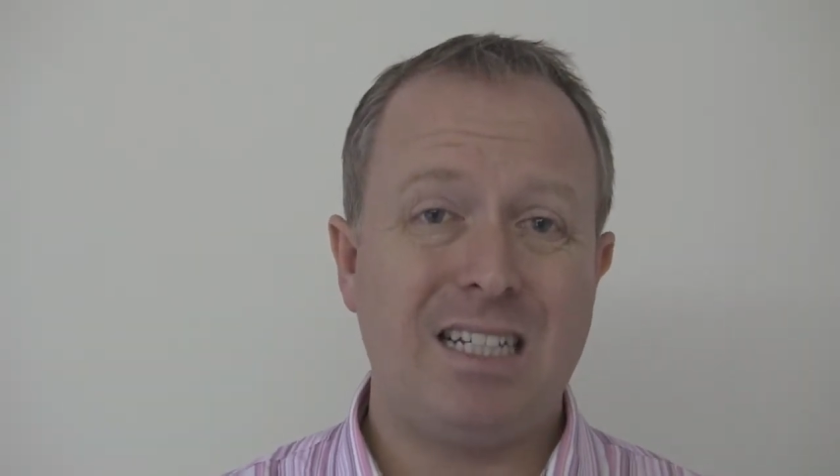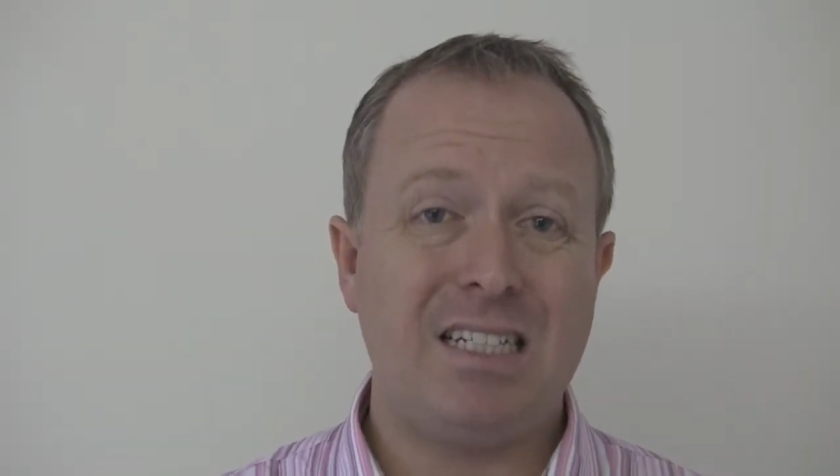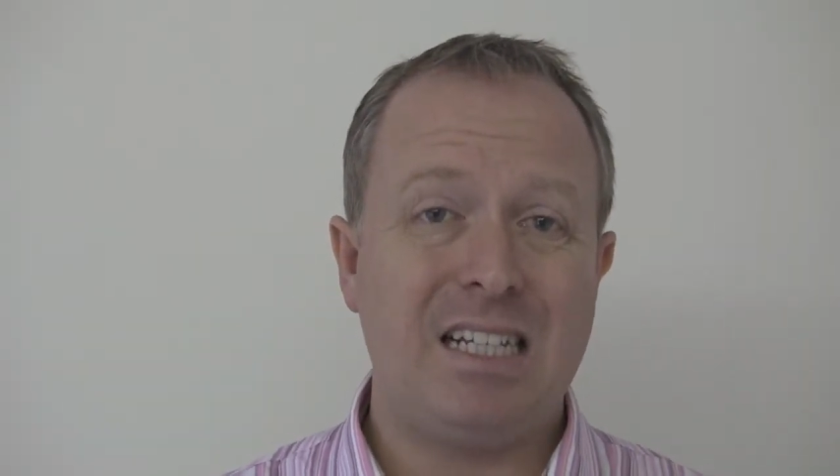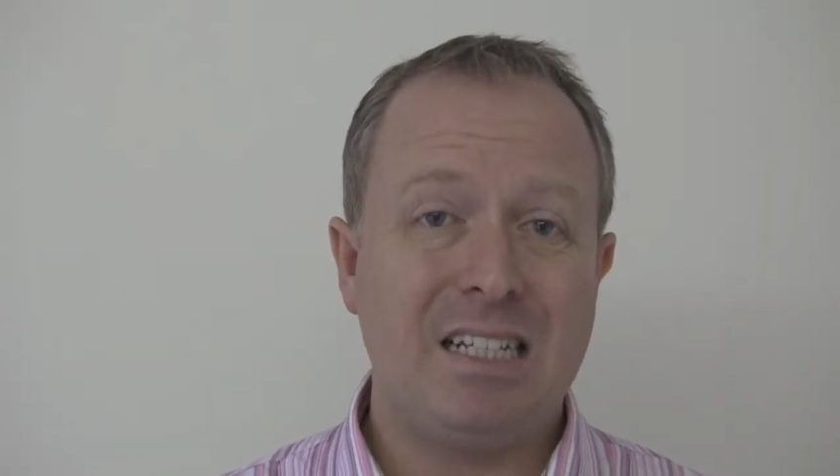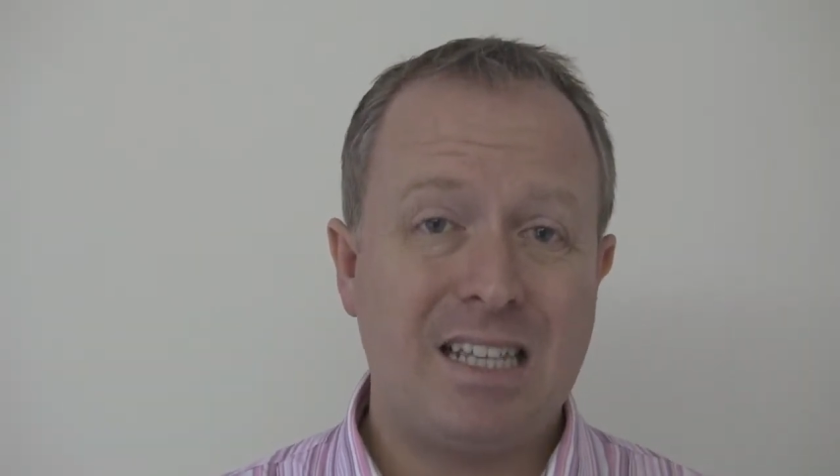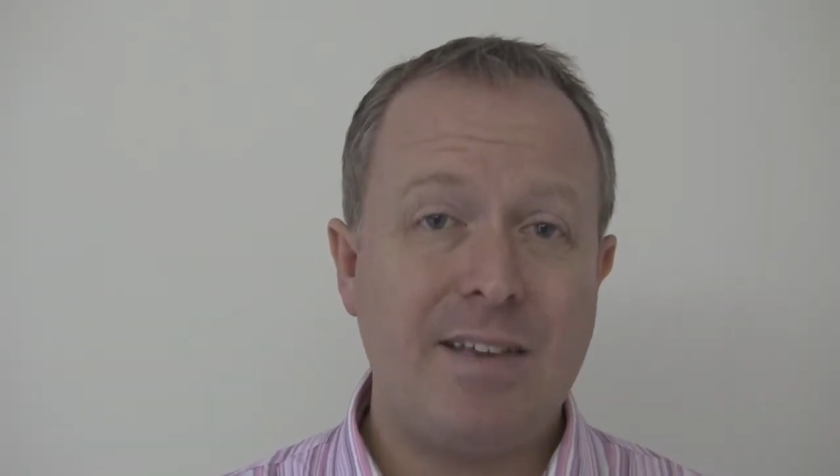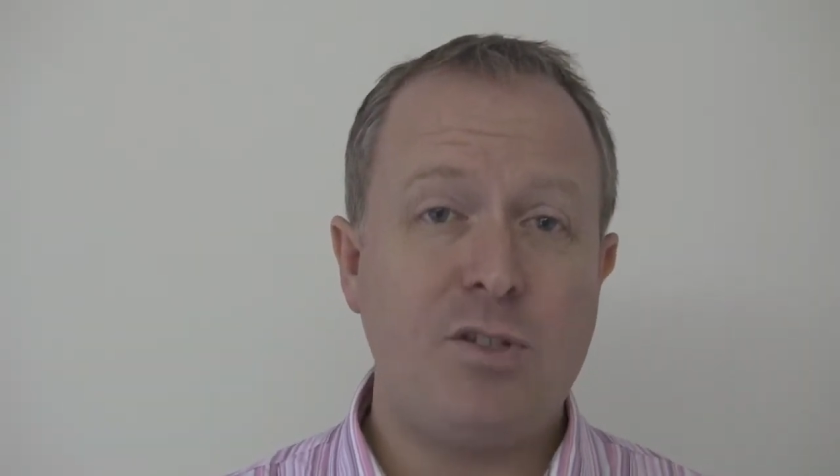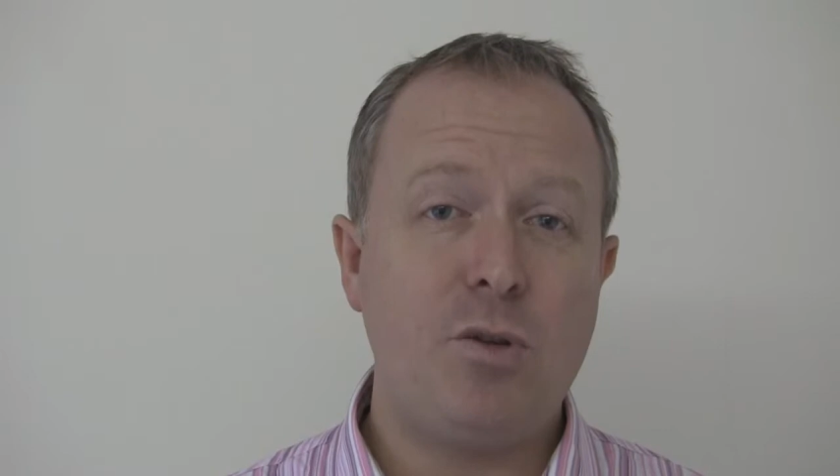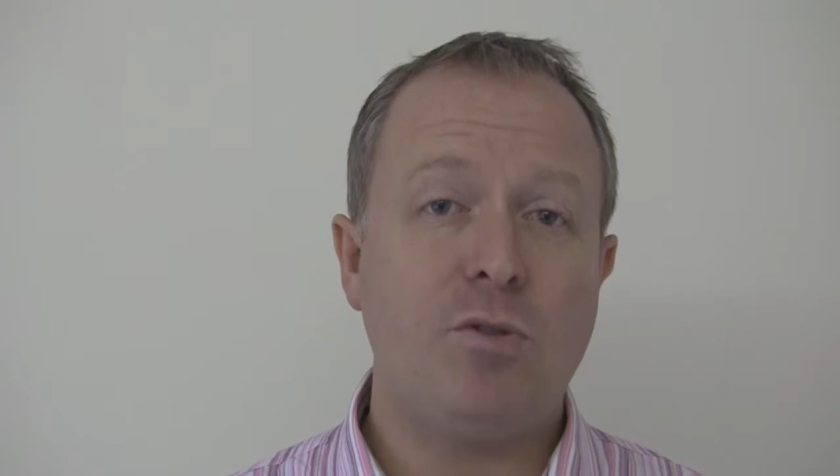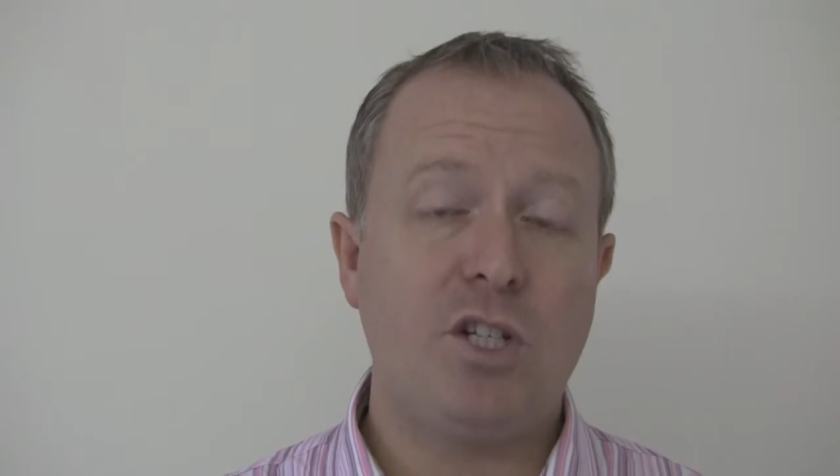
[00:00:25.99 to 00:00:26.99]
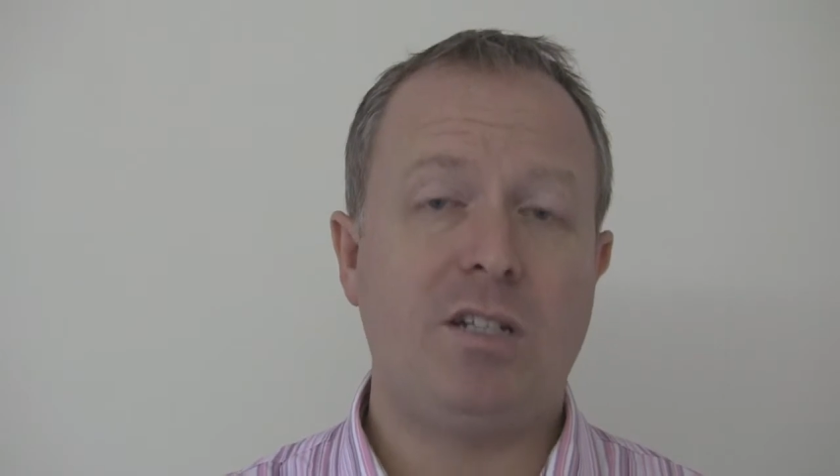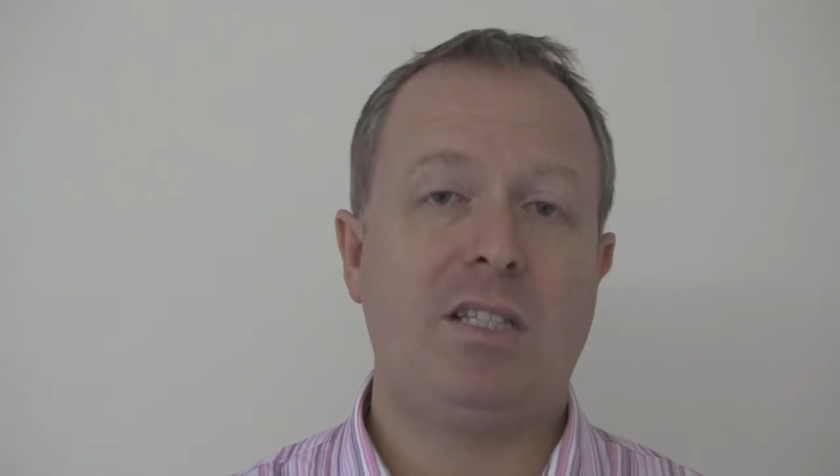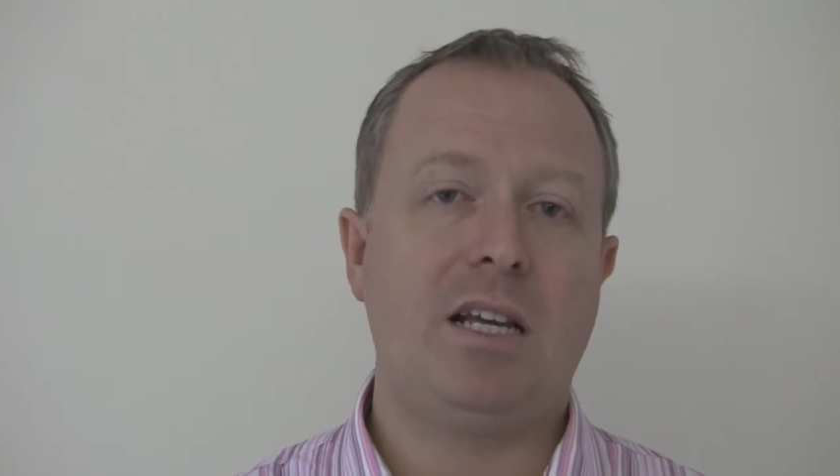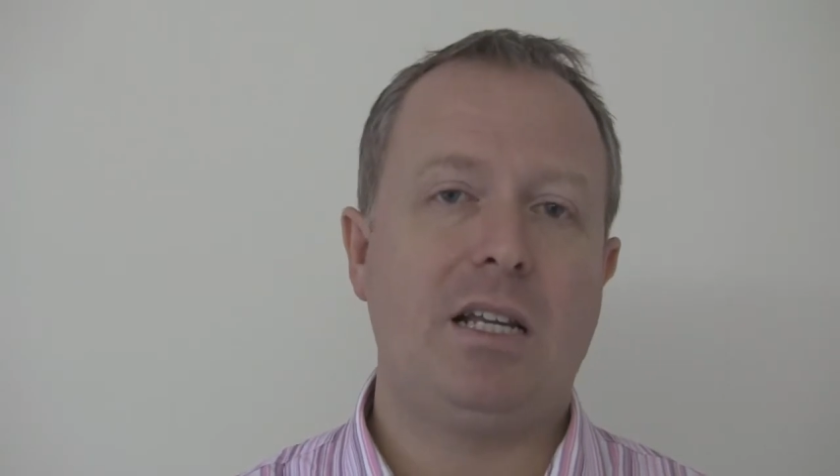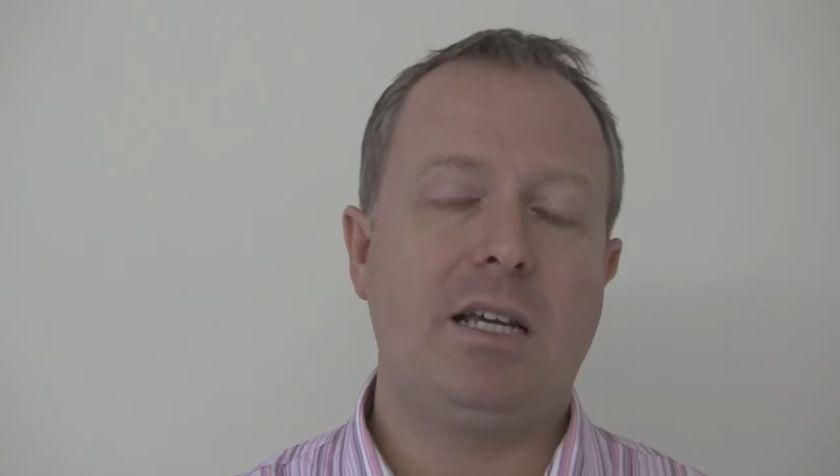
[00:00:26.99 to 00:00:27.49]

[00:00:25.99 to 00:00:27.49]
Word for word: is, it gives you just that.